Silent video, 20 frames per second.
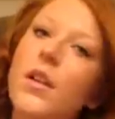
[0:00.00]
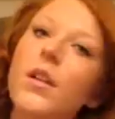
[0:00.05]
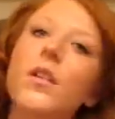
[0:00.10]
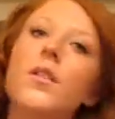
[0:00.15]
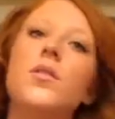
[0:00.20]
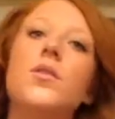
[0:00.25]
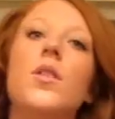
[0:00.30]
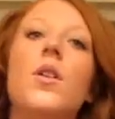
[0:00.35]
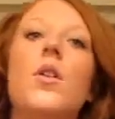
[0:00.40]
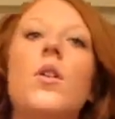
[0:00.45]

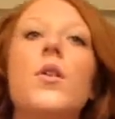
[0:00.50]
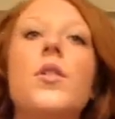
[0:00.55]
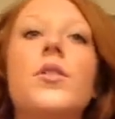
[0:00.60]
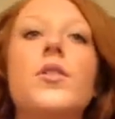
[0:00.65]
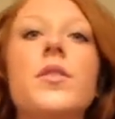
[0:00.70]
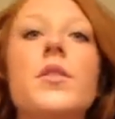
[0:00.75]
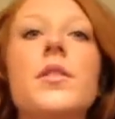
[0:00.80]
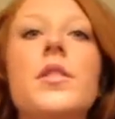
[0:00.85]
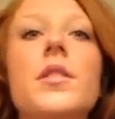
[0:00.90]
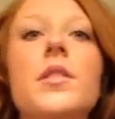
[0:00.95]
So you're
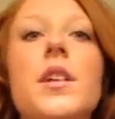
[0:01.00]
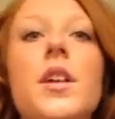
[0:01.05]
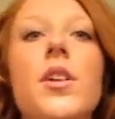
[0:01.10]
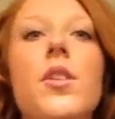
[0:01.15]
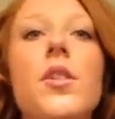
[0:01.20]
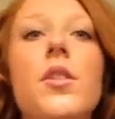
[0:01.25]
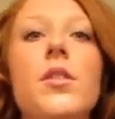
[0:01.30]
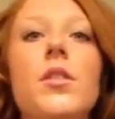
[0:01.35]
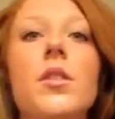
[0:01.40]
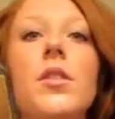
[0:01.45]
just going to take
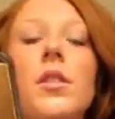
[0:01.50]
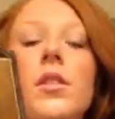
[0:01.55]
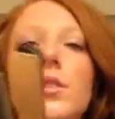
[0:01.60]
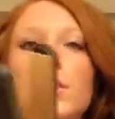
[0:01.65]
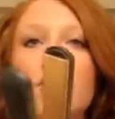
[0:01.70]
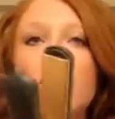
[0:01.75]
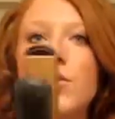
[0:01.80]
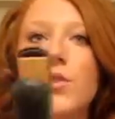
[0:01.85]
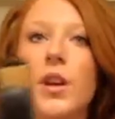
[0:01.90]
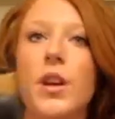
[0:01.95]
your
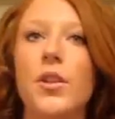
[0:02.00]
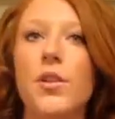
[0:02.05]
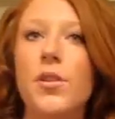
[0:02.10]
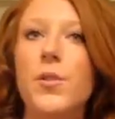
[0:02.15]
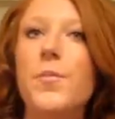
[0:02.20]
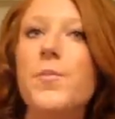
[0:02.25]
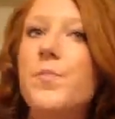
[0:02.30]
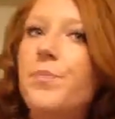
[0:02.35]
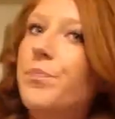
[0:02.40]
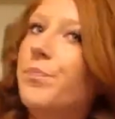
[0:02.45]

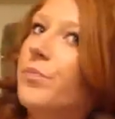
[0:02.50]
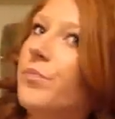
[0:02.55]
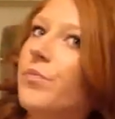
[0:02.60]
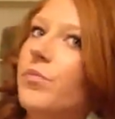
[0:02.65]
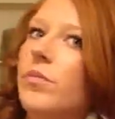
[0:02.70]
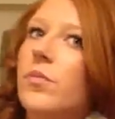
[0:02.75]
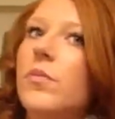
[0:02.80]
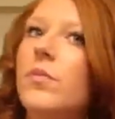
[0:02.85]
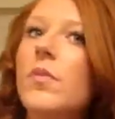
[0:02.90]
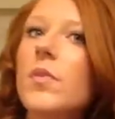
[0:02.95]
straightener,
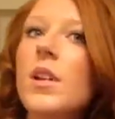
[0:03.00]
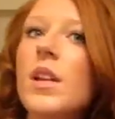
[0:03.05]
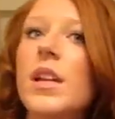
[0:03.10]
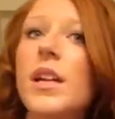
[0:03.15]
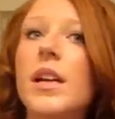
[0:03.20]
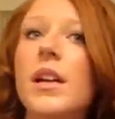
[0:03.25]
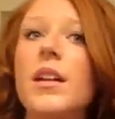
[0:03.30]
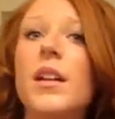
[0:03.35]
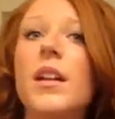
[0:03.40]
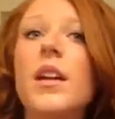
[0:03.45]

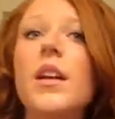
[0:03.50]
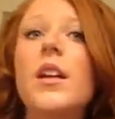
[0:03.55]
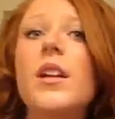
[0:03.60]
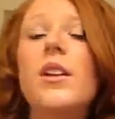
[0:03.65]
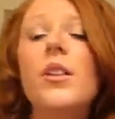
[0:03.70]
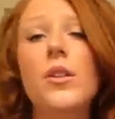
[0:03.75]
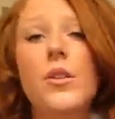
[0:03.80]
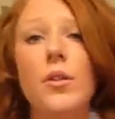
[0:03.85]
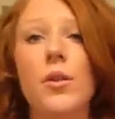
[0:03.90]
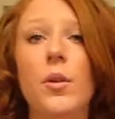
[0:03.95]
and
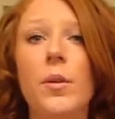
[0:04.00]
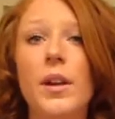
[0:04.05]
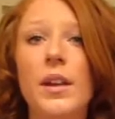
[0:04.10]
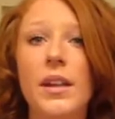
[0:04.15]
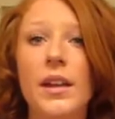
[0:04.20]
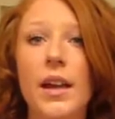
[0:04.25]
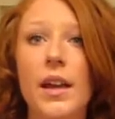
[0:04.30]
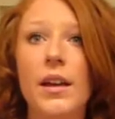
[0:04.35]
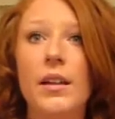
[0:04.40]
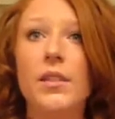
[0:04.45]
you don't want to
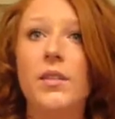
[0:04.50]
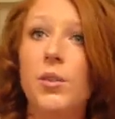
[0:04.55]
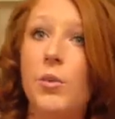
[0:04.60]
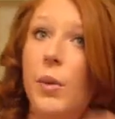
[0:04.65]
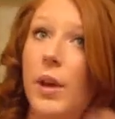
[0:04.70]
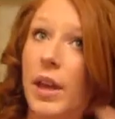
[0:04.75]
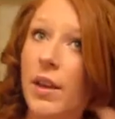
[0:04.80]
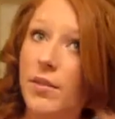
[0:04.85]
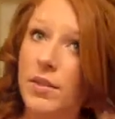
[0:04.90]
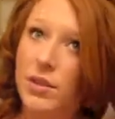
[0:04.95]
get the
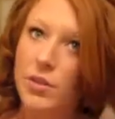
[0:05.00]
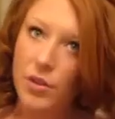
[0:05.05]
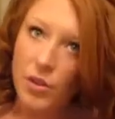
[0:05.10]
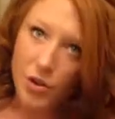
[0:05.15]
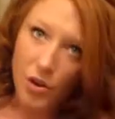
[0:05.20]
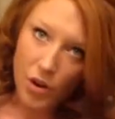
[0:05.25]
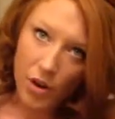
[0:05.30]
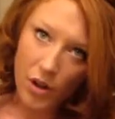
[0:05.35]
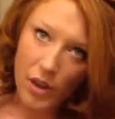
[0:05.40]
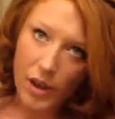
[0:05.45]
waves and the
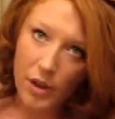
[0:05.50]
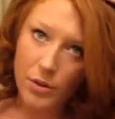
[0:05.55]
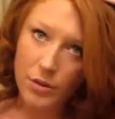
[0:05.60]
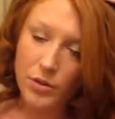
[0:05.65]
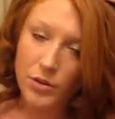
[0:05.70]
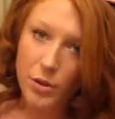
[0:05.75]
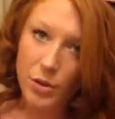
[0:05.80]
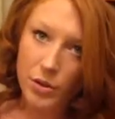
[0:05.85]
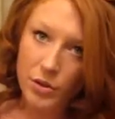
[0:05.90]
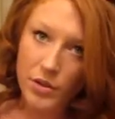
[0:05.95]
curl out,
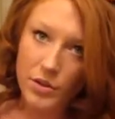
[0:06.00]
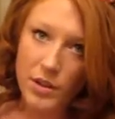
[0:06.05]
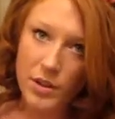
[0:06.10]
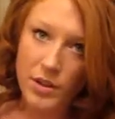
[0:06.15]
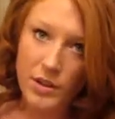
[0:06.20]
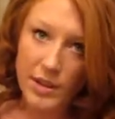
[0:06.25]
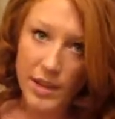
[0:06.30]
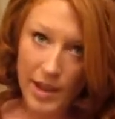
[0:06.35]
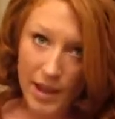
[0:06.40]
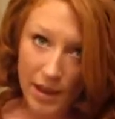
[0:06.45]
so you're just going
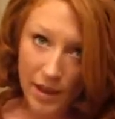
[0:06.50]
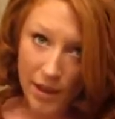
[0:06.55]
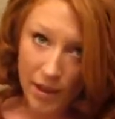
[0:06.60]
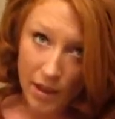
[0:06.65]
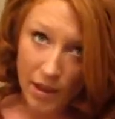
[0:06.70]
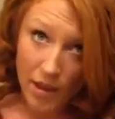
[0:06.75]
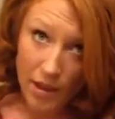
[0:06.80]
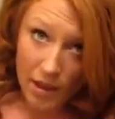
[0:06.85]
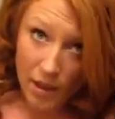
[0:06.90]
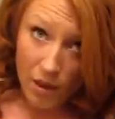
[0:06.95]
to take
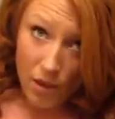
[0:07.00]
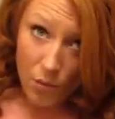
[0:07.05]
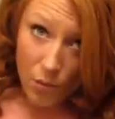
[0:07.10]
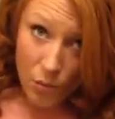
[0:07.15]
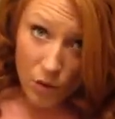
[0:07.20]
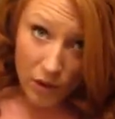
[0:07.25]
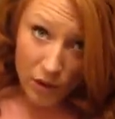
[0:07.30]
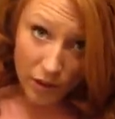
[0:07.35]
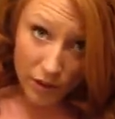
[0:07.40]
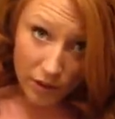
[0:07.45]

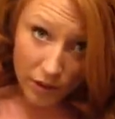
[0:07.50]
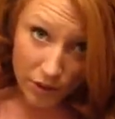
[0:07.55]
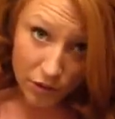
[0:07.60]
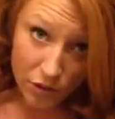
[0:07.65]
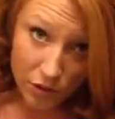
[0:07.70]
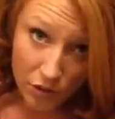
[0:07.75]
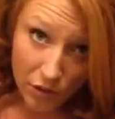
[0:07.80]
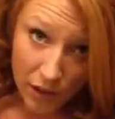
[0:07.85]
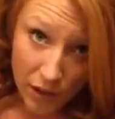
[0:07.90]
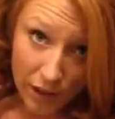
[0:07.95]
one little
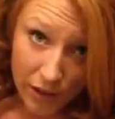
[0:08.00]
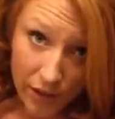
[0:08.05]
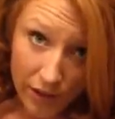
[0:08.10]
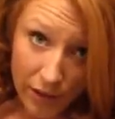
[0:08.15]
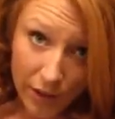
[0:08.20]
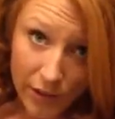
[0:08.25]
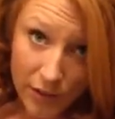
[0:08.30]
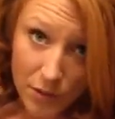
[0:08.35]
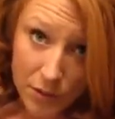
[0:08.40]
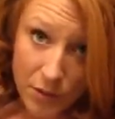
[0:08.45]
strand, like
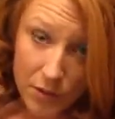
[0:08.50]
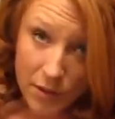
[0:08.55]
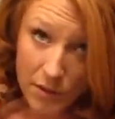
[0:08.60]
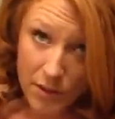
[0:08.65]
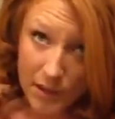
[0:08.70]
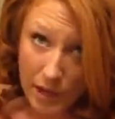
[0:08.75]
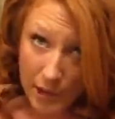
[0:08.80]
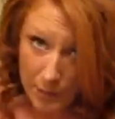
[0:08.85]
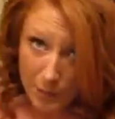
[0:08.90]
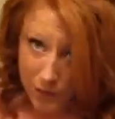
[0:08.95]
this was the
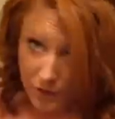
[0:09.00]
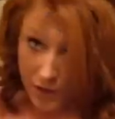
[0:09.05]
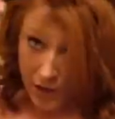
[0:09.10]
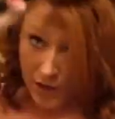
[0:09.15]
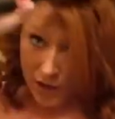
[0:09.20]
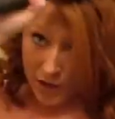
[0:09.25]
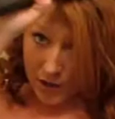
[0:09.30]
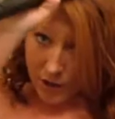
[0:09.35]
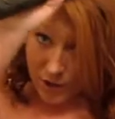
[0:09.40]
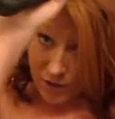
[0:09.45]
top
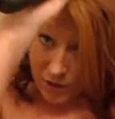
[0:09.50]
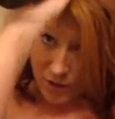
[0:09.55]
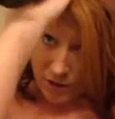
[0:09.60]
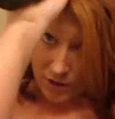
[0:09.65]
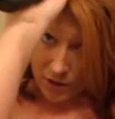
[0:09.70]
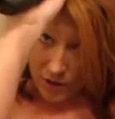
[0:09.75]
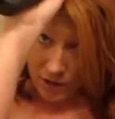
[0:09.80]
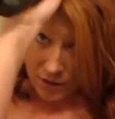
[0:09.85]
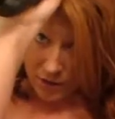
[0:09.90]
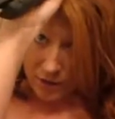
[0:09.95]
strand, and you're just going
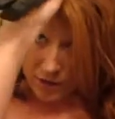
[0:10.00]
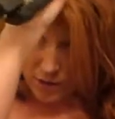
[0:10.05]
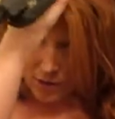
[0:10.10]
to